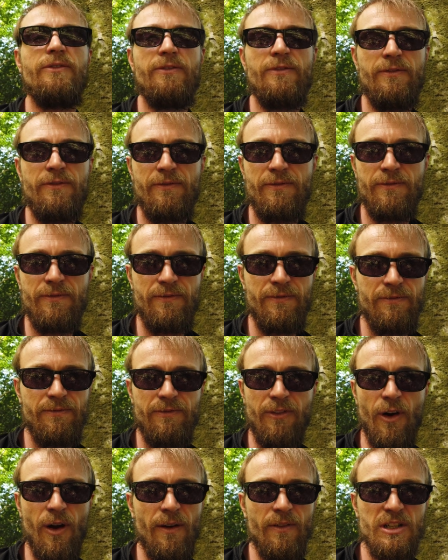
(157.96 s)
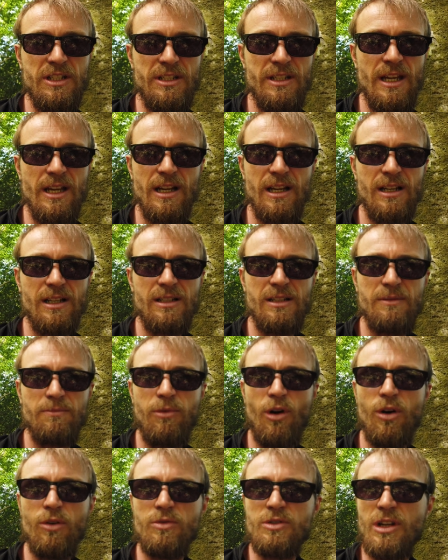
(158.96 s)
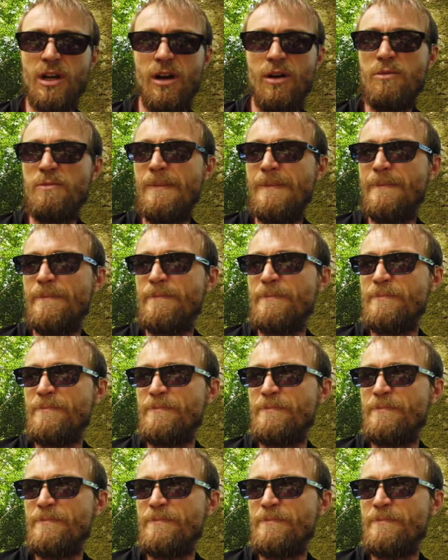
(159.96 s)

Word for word: 5 or 6 bottles at home.